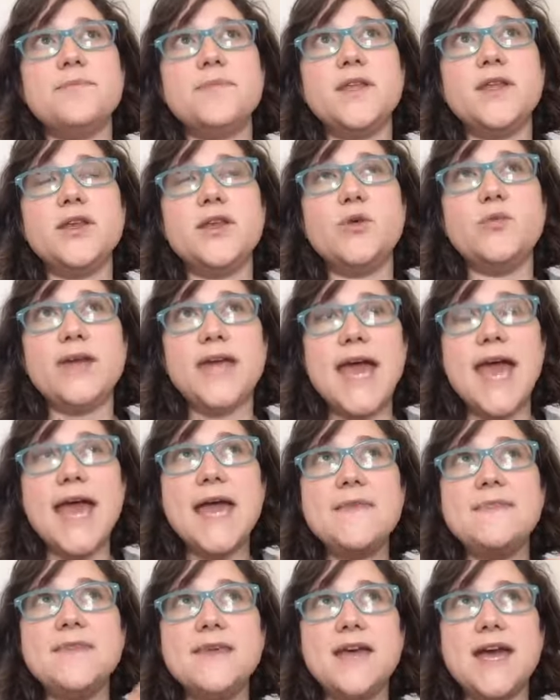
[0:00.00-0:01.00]
you know, we
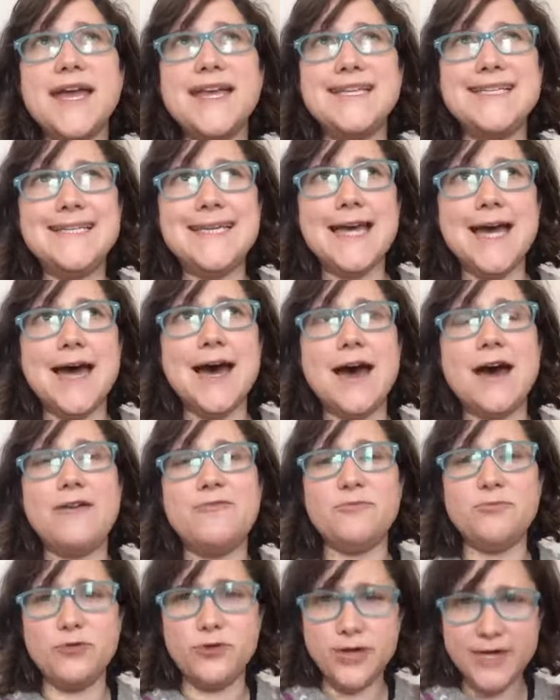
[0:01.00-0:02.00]
hate the idea
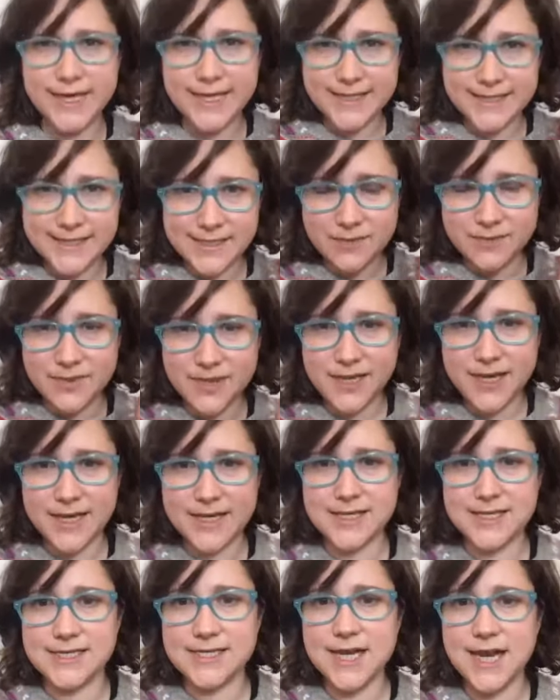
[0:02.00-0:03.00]
of putting something
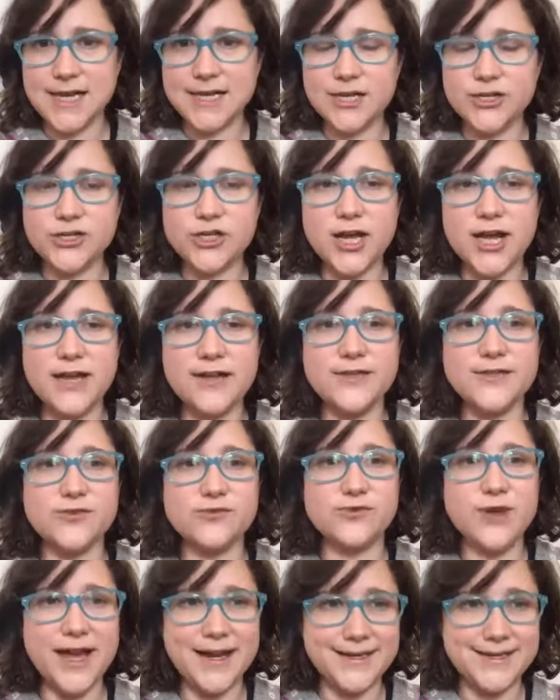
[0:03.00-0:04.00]
inside a child's
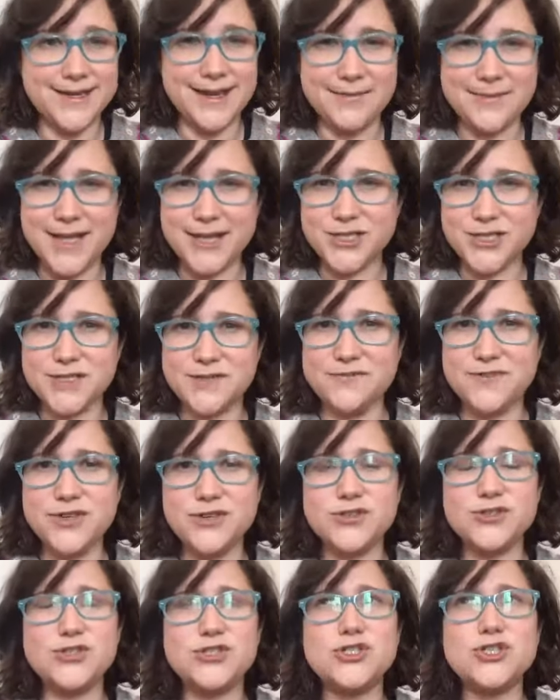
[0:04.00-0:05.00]
rectum that just
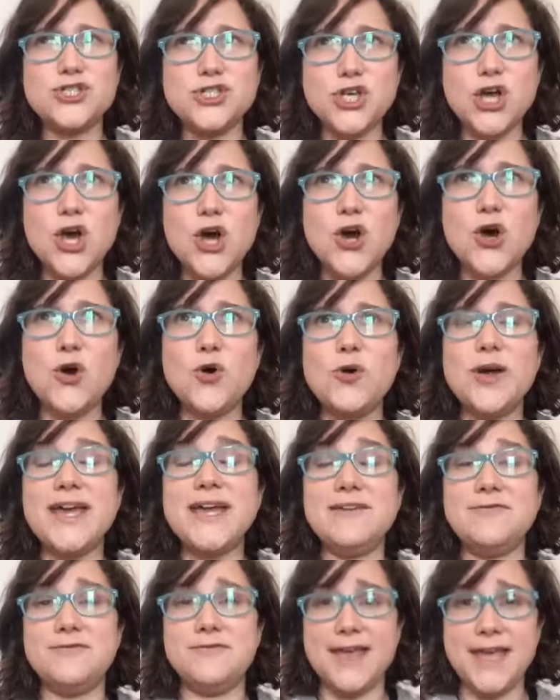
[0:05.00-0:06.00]
feels so
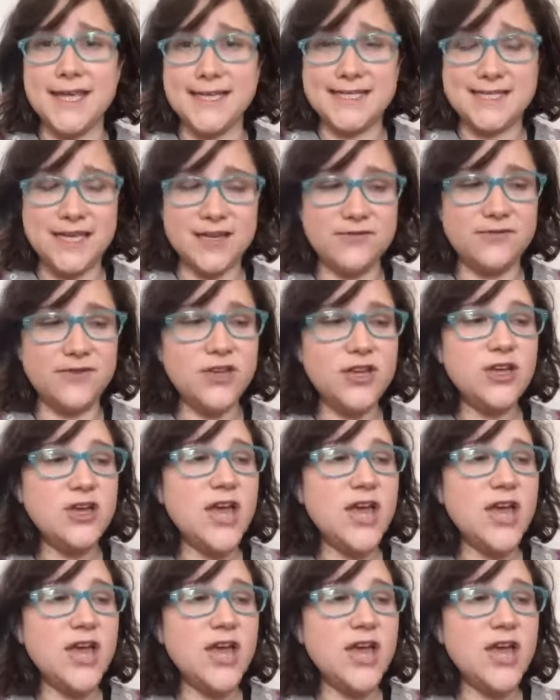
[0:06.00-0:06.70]
invasive.